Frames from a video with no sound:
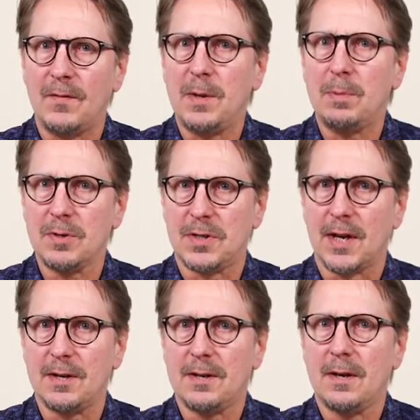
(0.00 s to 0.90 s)

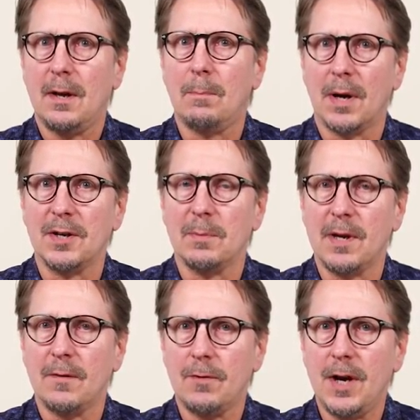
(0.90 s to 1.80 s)
50% bun to
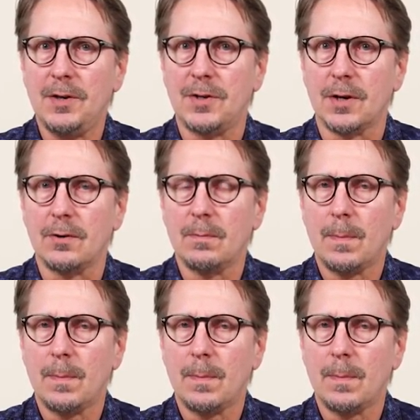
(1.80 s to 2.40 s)
beef ratio.